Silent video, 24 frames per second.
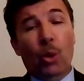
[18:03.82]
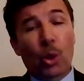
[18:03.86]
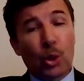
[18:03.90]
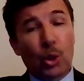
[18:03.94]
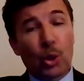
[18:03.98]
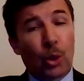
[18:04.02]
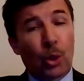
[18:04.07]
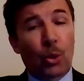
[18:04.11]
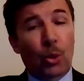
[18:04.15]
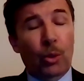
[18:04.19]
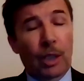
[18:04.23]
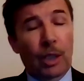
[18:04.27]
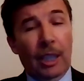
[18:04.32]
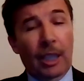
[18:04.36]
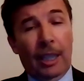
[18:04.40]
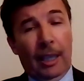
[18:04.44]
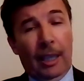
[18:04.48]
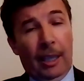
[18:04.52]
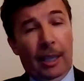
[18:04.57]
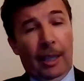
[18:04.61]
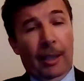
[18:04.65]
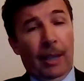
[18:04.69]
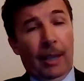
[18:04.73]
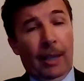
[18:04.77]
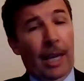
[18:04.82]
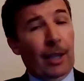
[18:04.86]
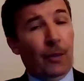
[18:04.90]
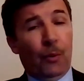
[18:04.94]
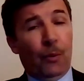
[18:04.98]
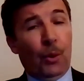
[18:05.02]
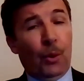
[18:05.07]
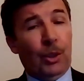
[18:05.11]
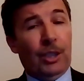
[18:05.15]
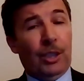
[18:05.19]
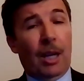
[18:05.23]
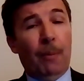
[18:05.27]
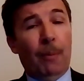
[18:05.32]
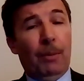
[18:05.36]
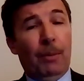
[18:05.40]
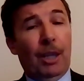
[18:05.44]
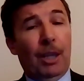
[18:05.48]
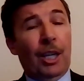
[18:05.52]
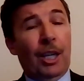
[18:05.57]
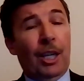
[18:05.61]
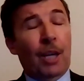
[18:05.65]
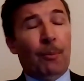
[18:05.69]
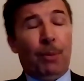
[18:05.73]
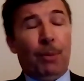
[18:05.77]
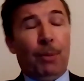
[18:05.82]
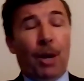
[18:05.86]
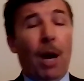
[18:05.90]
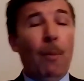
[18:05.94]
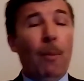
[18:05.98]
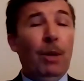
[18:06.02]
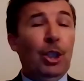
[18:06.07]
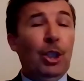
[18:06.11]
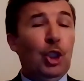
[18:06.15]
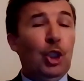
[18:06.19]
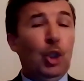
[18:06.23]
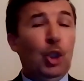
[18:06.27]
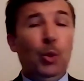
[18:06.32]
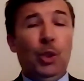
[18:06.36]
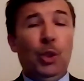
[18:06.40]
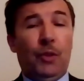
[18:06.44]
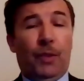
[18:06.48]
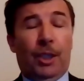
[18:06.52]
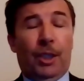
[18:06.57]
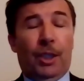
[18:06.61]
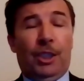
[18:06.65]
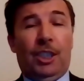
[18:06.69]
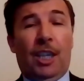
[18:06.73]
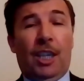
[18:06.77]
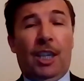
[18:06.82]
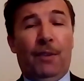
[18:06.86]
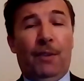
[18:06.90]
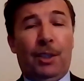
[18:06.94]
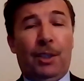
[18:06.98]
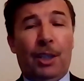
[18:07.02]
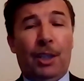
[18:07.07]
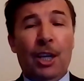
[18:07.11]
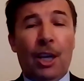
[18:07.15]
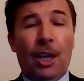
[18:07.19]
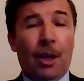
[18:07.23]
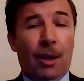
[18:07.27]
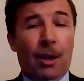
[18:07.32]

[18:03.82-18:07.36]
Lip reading: also like, for example, a prominent Jewish philosopher,